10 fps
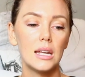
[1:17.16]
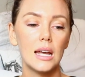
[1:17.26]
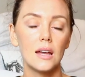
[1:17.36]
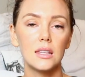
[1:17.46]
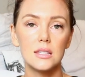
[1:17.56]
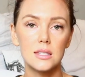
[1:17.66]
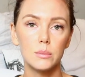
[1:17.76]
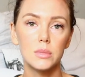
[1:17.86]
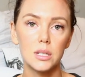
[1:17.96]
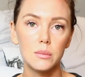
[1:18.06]
Now, these
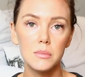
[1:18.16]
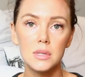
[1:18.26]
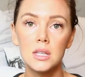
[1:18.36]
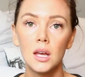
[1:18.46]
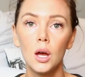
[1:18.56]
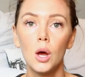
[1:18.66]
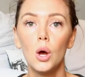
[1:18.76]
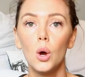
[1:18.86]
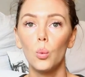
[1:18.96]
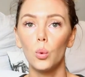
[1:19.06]
symptoms
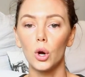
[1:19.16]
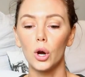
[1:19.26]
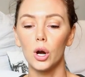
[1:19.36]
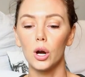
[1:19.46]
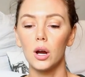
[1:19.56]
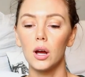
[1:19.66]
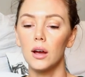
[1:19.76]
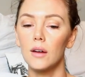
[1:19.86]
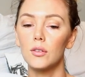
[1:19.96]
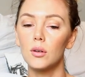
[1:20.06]
were
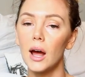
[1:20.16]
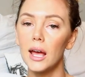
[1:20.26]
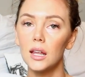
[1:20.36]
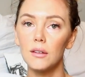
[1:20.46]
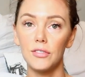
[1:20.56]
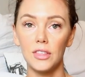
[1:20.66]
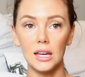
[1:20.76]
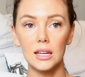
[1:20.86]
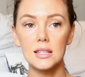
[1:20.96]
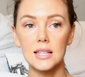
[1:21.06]
a variety of
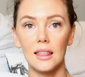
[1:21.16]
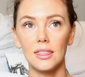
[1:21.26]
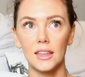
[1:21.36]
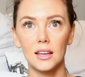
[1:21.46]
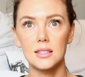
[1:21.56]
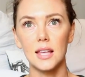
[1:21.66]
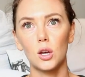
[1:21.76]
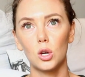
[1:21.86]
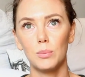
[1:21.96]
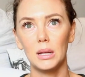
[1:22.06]
things, and things that
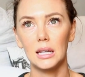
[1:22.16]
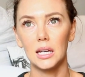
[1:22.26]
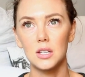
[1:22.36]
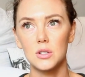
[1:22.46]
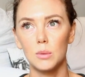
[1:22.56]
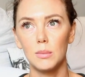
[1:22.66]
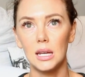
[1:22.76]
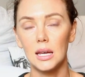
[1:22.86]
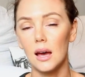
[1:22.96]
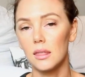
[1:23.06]
could be linked to
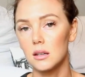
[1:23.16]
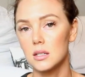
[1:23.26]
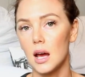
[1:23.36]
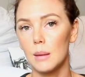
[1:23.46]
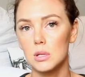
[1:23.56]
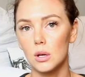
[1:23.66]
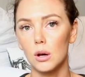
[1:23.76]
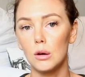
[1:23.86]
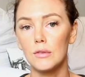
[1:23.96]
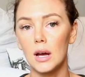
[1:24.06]
many other types
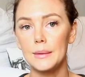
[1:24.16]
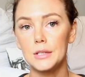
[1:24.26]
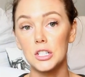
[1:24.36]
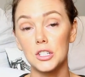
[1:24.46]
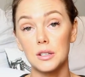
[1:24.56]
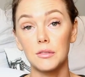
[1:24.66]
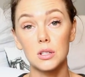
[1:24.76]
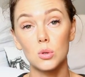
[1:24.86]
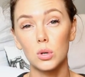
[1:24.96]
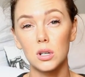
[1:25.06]
of digestive
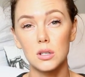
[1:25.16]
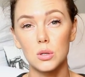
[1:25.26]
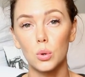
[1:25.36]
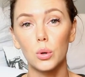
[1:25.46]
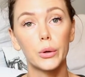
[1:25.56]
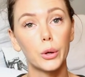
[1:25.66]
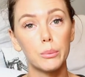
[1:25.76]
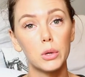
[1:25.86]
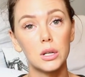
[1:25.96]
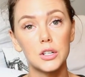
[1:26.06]
disorders or
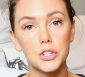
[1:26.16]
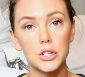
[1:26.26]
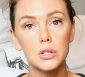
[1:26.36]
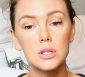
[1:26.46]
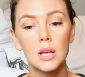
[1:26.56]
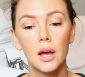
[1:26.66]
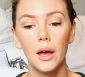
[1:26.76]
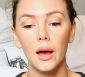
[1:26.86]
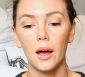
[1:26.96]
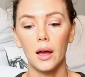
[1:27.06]
autoimmune issues.
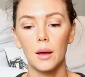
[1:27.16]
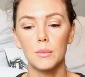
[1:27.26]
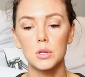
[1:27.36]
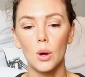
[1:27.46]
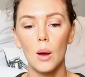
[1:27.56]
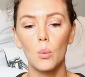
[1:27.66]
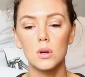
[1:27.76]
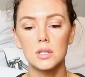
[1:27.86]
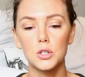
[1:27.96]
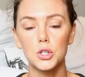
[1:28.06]
So I
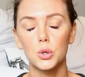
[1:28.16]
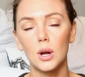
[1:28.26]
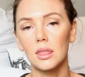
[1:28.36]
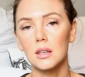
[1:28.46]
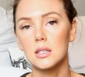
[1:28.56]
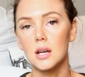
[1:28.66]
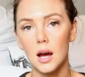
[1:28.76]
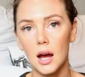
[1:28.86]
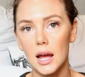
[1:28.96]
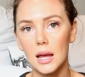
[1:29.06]
wasn't sure at the
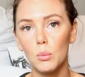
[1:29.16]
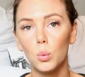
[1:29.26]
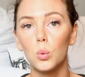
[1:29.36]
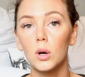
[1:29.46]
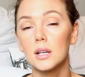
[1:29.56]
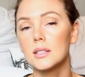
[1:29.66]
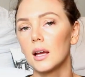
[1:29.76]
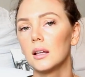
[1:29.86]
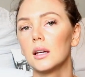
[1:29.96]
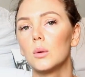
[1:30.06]
time what
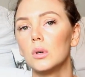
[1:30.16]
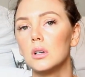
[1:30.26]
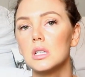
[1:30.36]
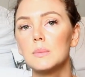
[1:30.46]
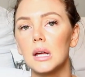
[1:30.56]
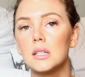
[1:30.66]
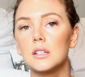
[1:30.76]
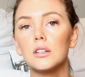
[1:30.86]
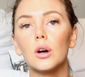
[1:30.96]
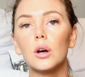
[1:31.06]
exactly it was, but I did
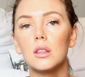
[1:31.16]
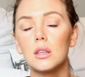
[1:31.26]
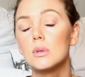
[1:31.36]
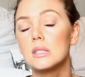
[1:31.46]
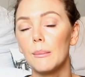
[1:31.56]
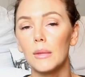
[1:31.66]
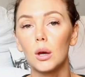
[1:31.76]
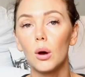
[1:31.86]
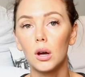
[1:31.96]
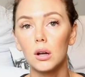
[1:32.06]
know that there was something
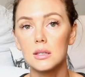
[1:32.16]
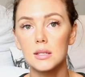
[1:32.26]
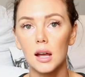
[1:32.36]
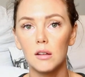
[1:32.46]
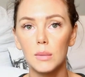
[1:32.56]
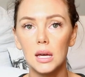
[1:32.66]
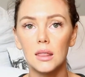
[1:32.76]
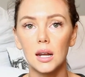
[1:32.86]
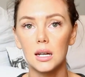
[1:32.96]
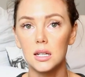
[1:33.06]
going on inside of me
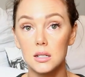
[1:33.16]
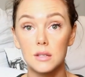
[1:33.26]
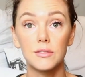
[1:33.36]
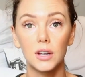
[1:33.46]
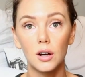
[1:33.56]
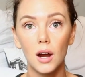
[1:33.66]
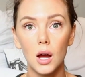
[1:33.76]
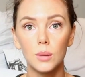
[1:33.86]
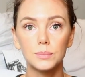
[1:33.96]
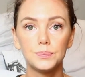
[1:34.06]
that I needed to figure out.
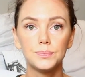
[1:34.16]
